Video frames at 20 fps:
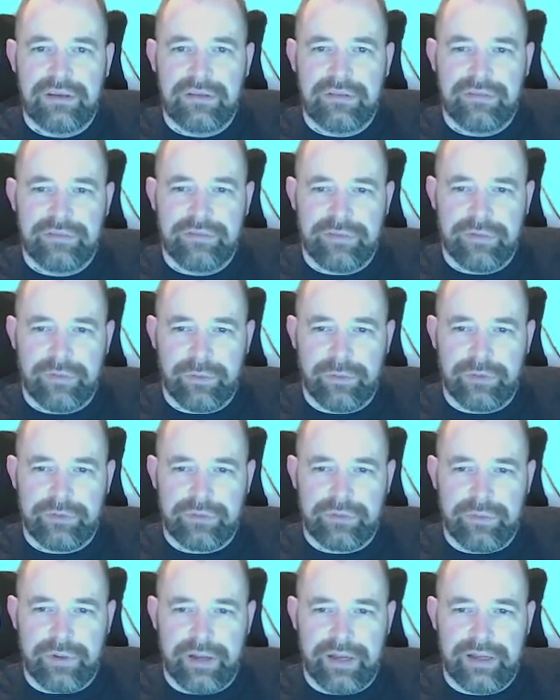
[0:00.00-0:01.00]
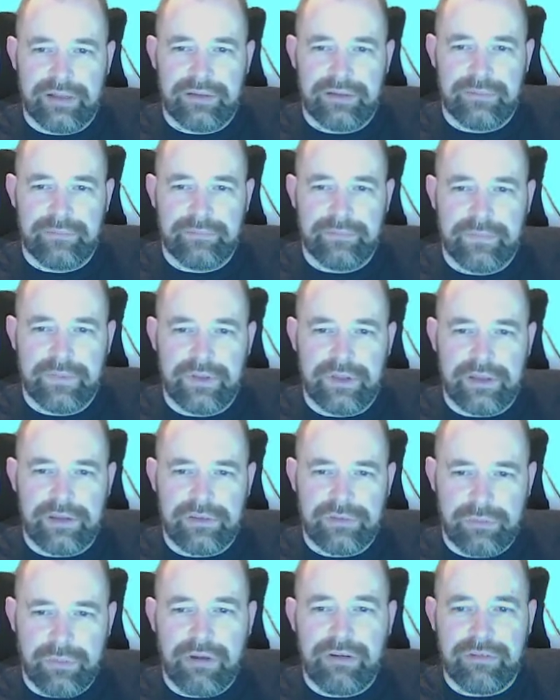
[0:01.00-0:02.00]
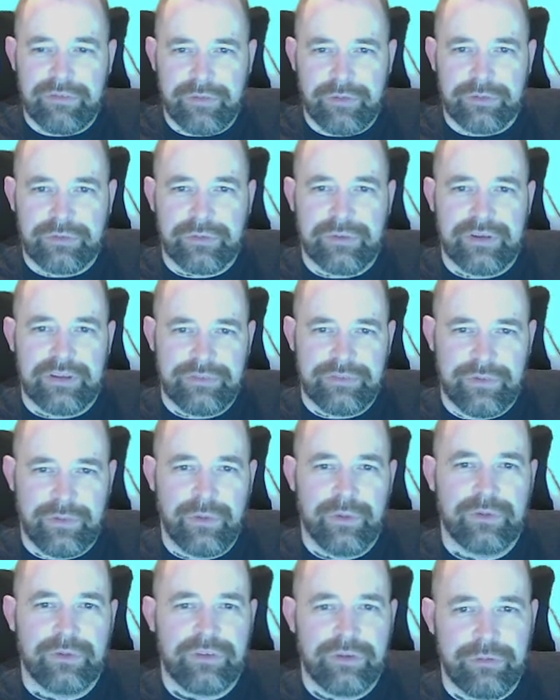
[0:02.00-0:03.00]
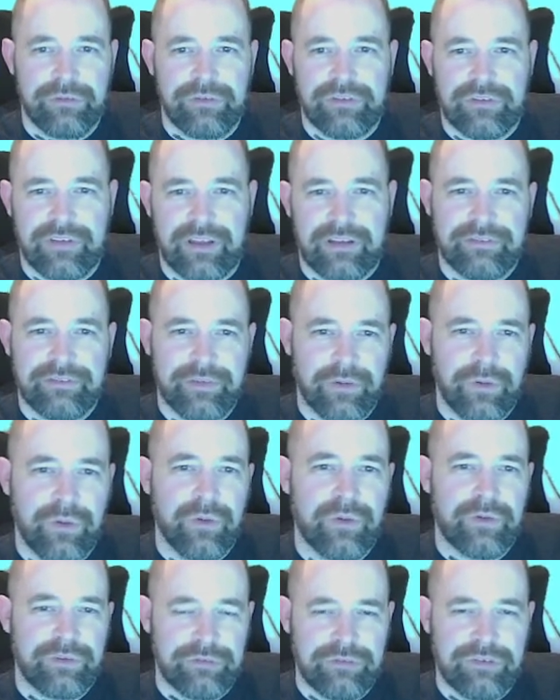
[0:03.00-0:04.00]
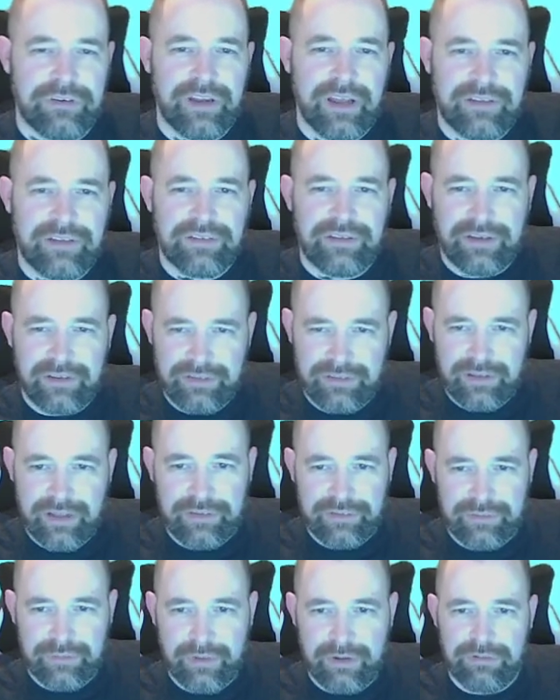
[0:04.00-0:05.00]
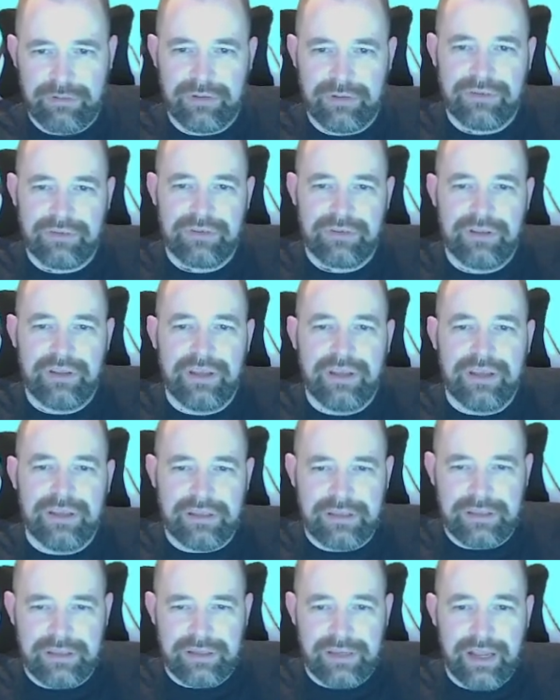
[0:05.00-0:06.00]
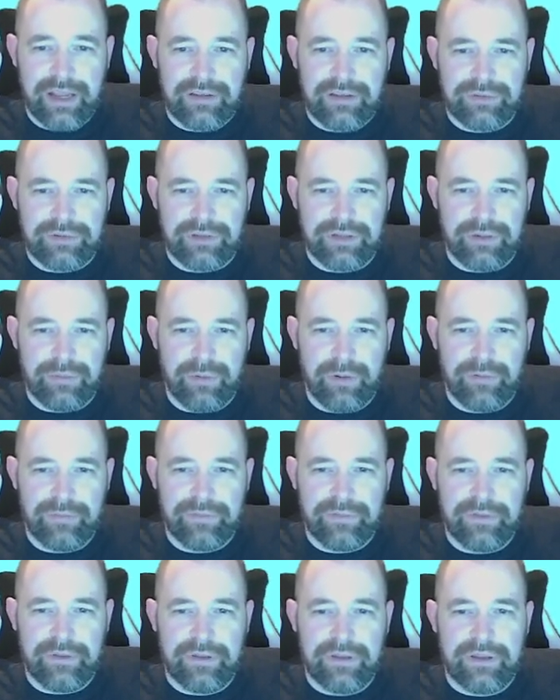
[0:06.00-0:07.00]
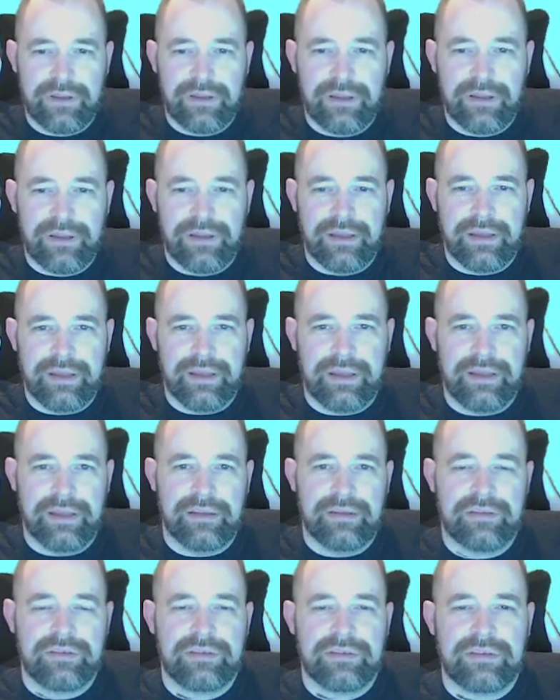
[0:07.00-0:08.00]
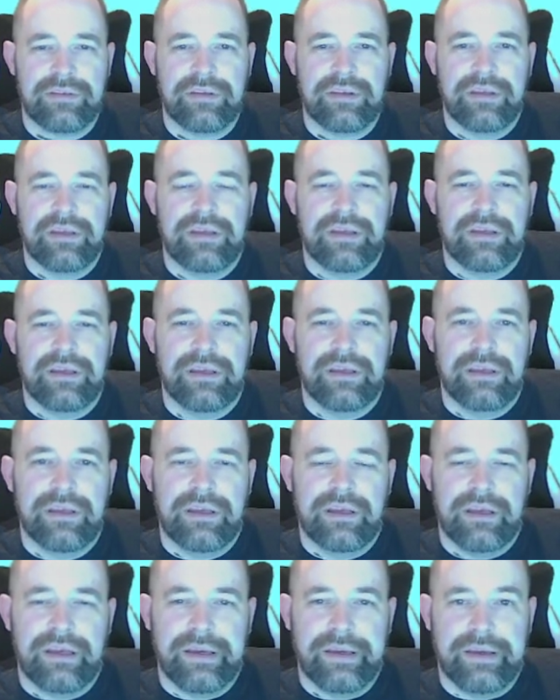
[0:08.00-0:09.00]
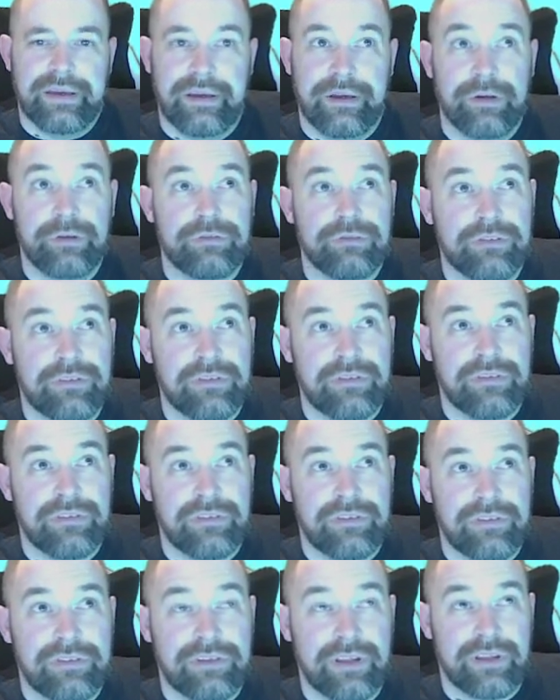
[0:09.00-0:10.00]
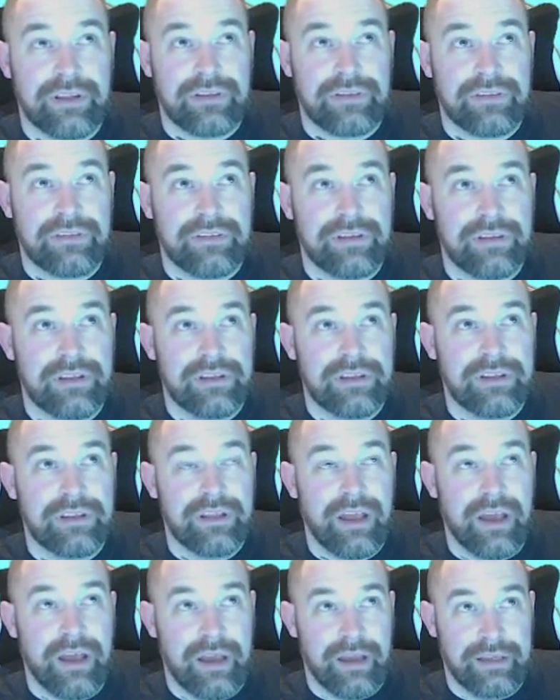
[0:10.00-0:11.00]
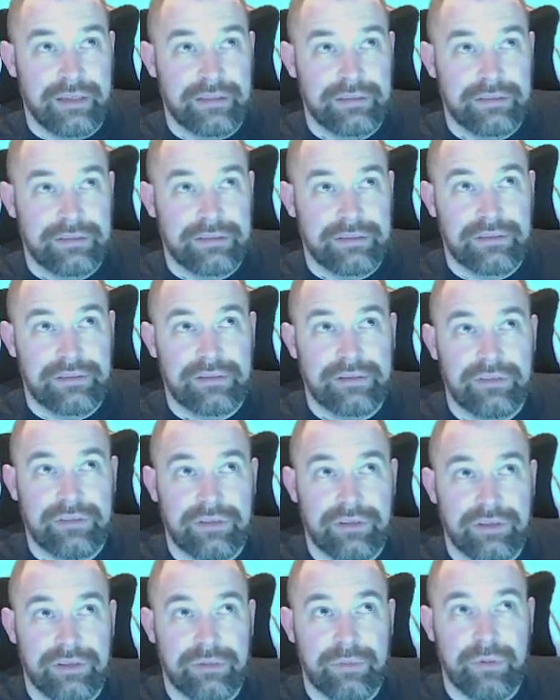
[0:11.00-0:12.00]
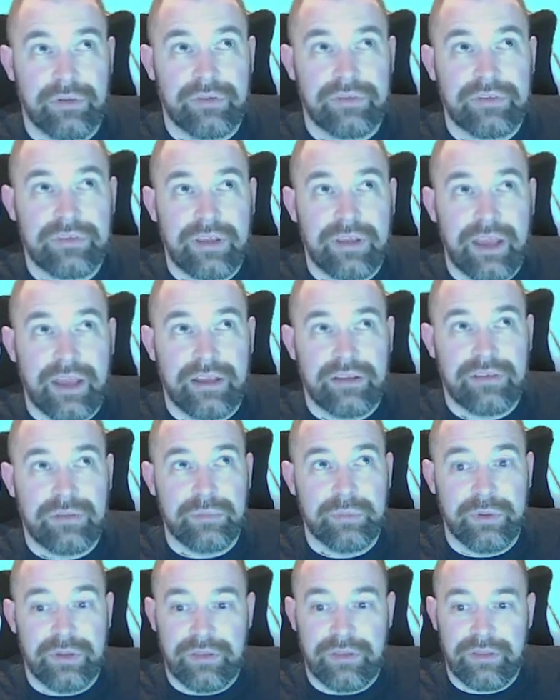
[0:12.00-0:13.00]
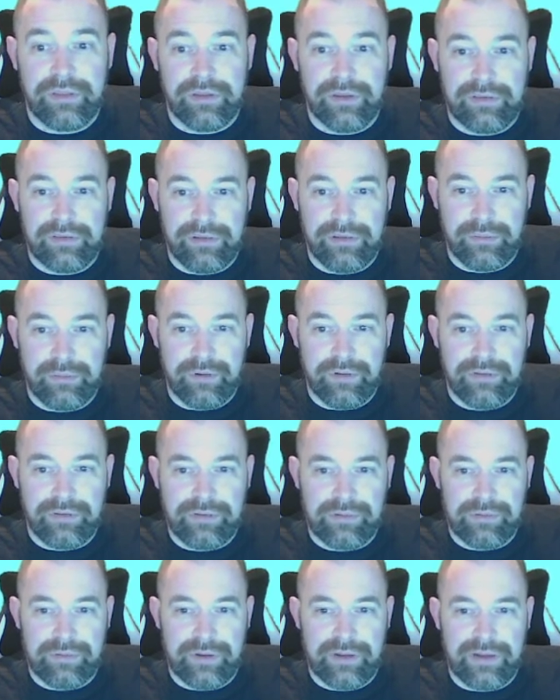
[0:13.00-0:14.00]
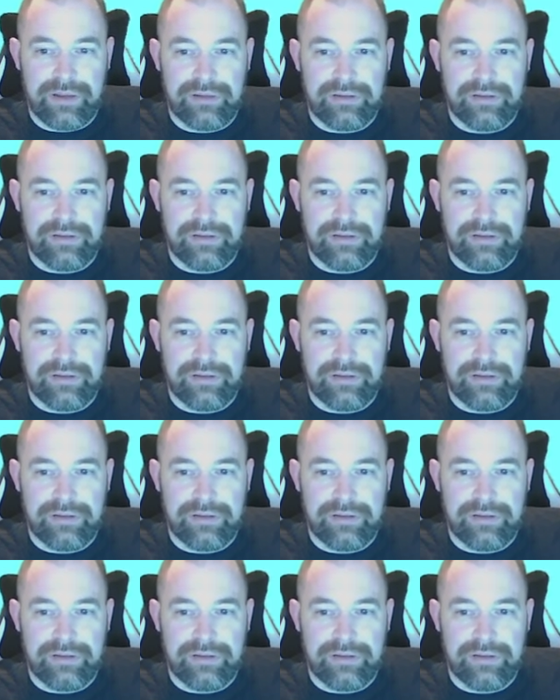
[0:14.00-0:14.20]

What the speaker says: 4 squared. And the square root of 4 squared is 4, 200 take 4, it's 196, and that's square roots. And then the next one you want is 169, so you'd want k to be 31 squared.